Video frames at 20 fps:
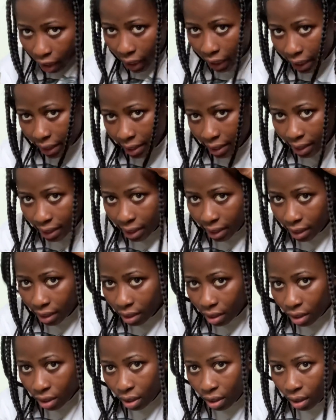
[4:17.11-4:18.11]
it's
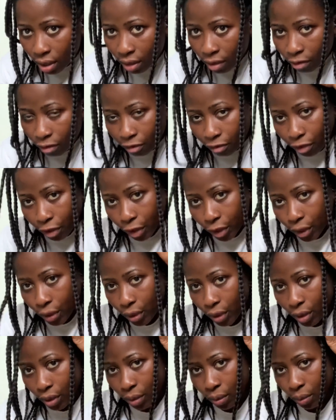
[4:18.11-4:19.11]
easier for
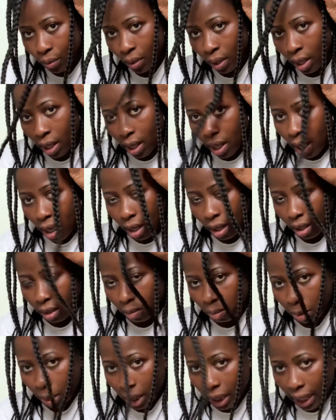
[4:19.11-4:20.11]
you to
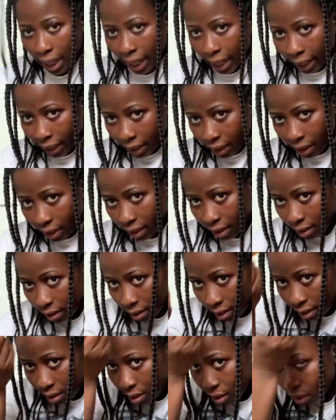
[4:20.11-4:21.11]
apply
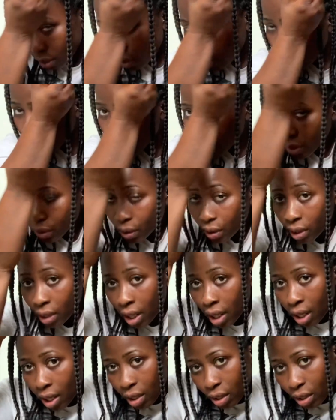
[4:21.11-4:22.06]
the oils.